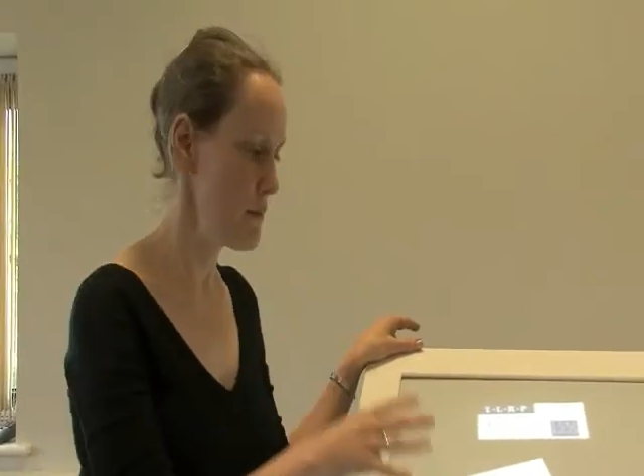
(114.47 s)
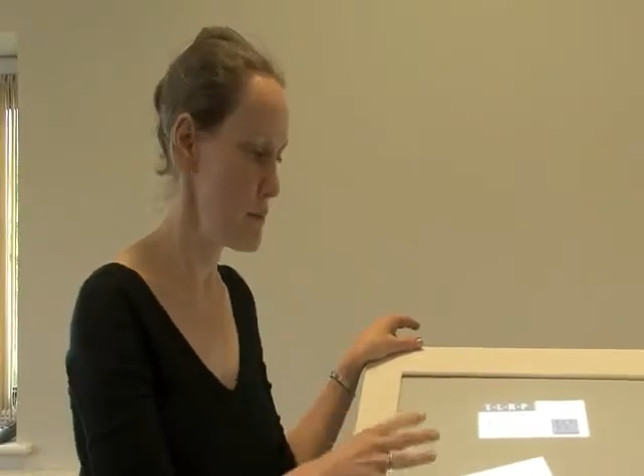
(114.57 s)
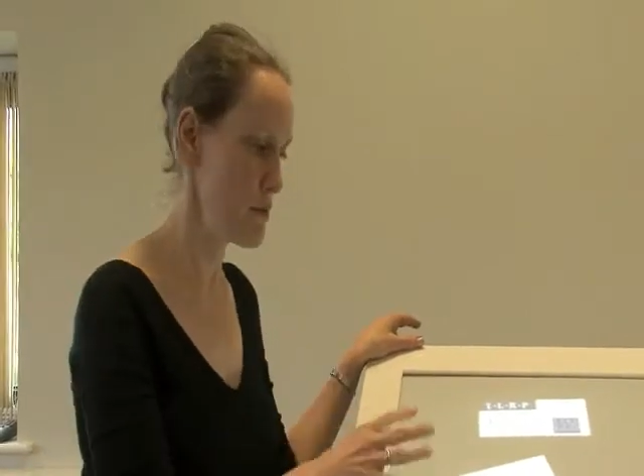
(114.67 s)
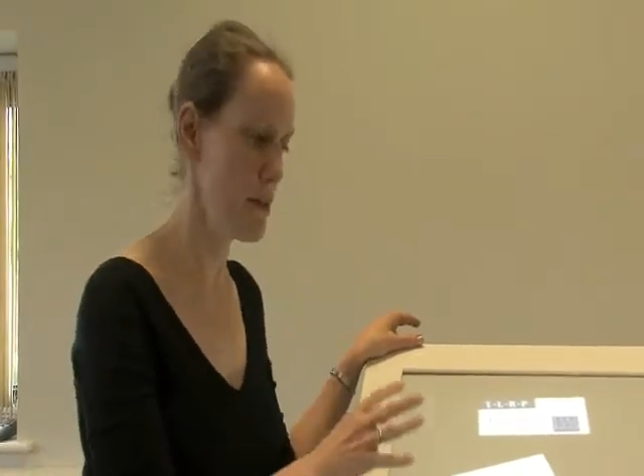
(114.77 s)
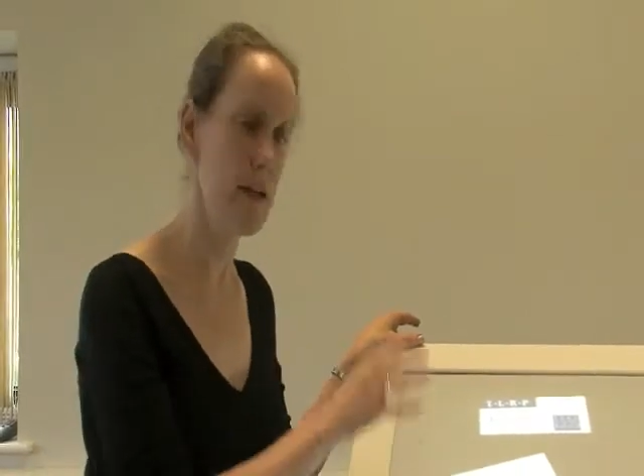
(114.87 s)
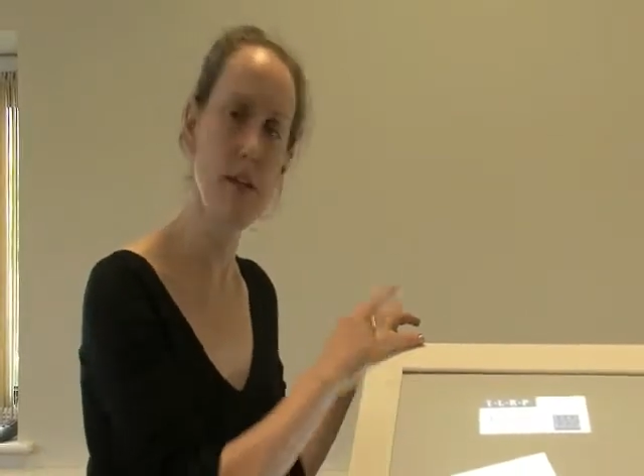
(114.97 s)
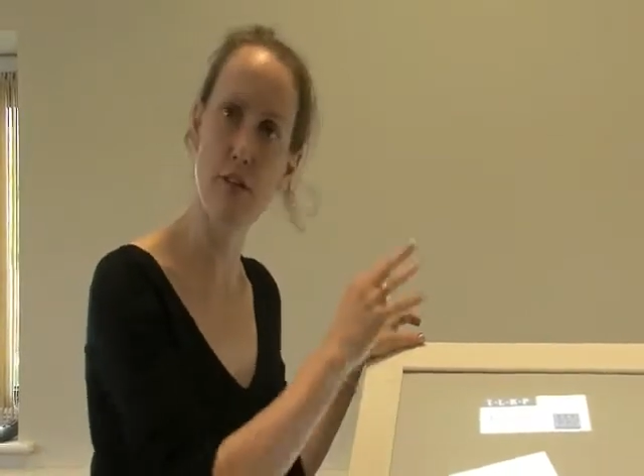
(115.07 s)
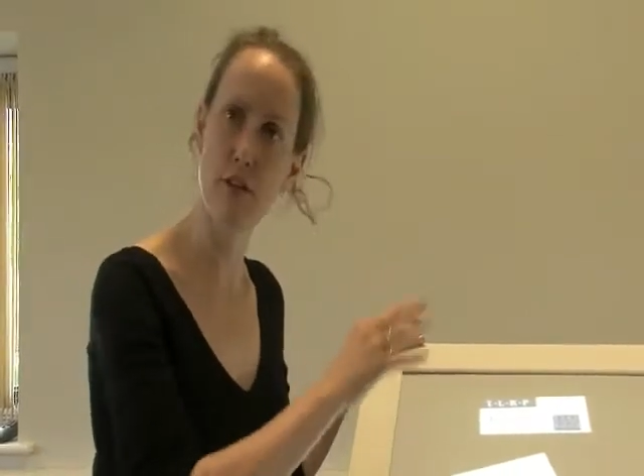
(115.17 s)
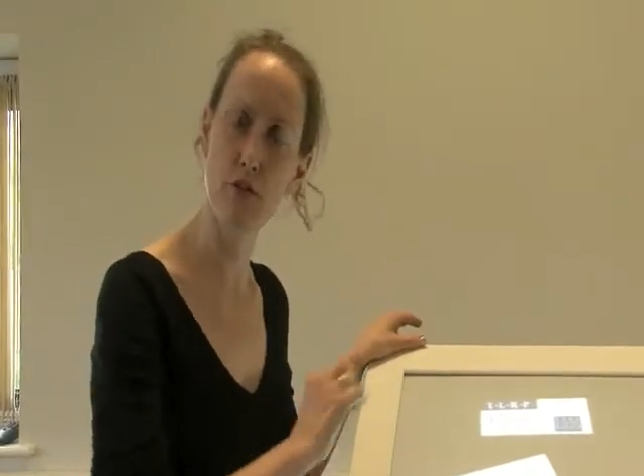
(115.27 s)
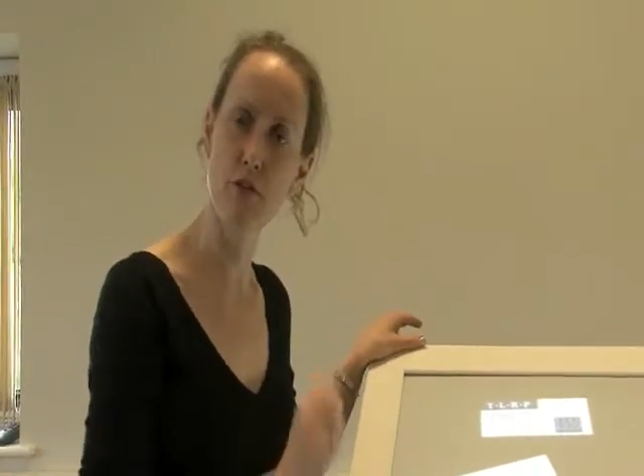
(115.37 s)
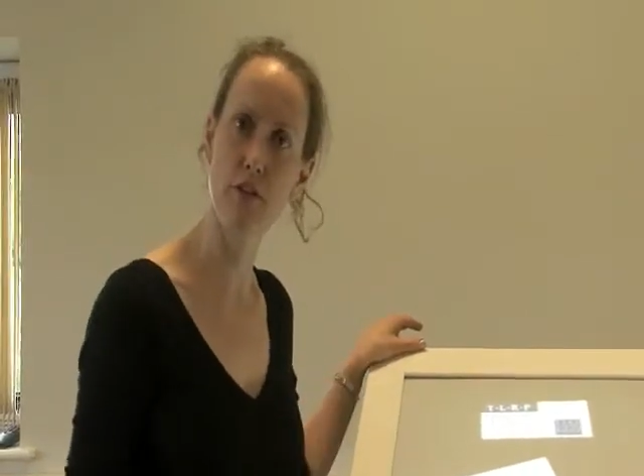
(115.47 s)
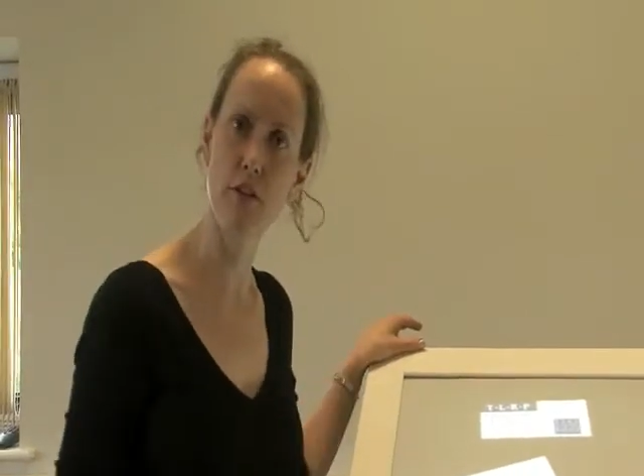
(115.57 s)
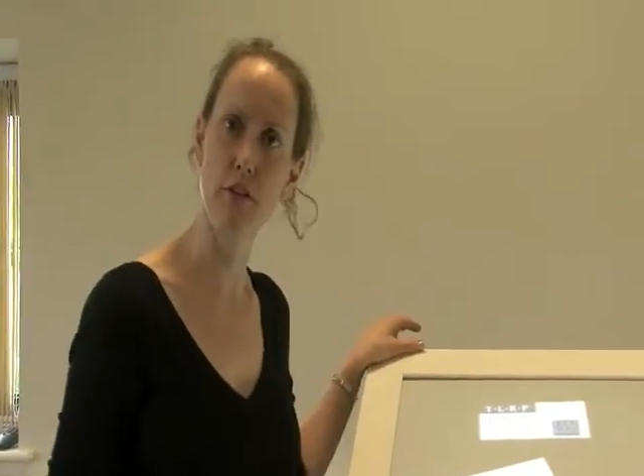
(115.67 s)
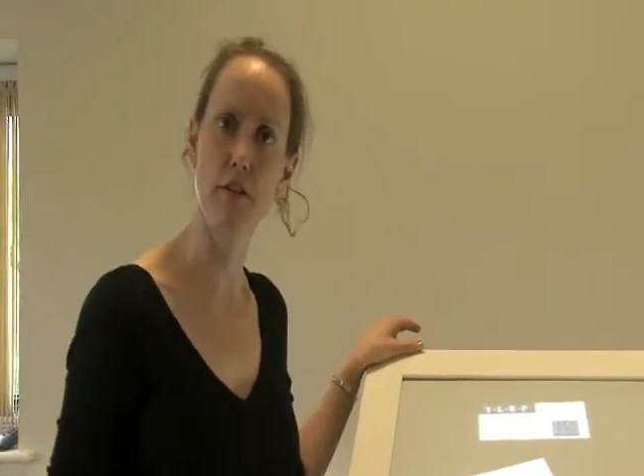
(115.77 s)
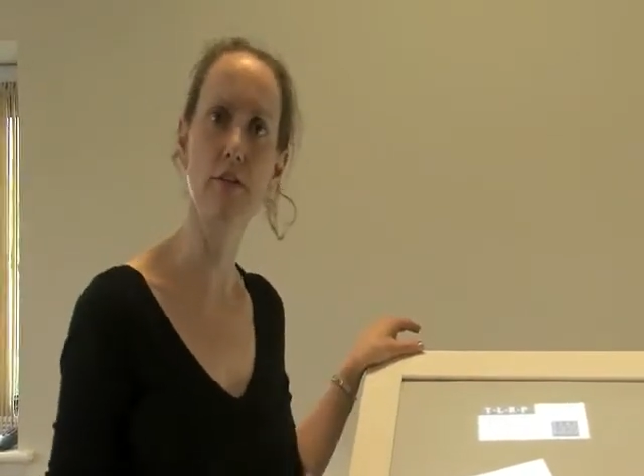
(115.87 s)
between individual
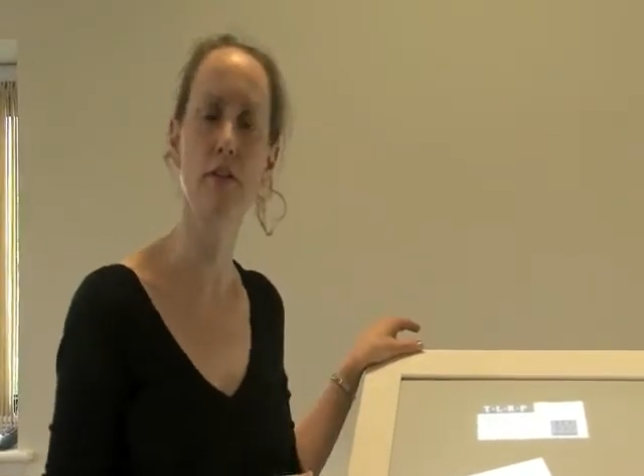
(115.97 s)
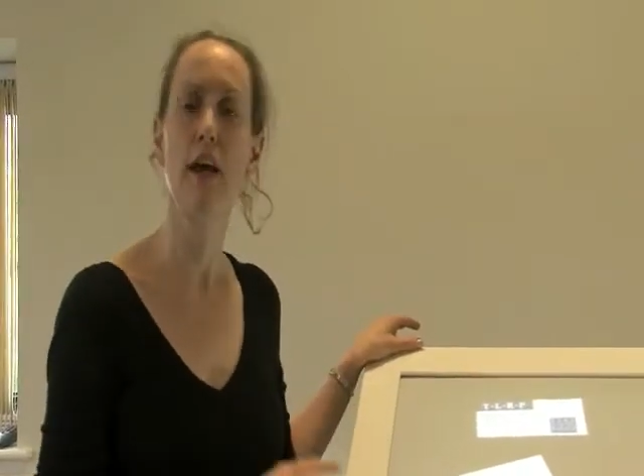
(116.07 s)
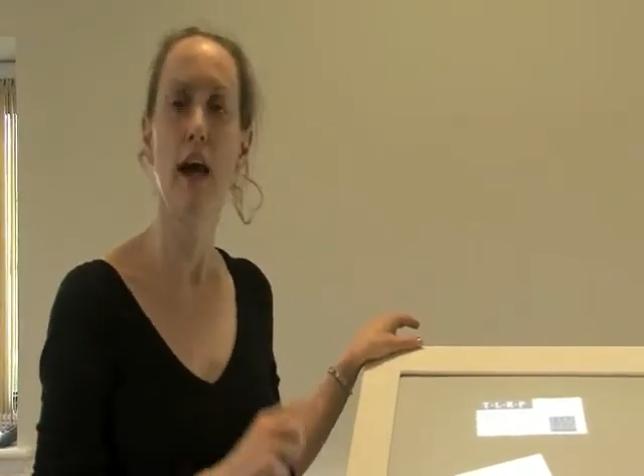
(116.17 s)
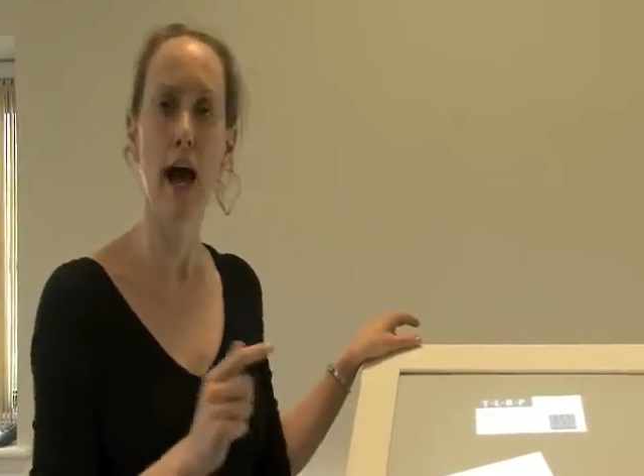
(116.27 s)
students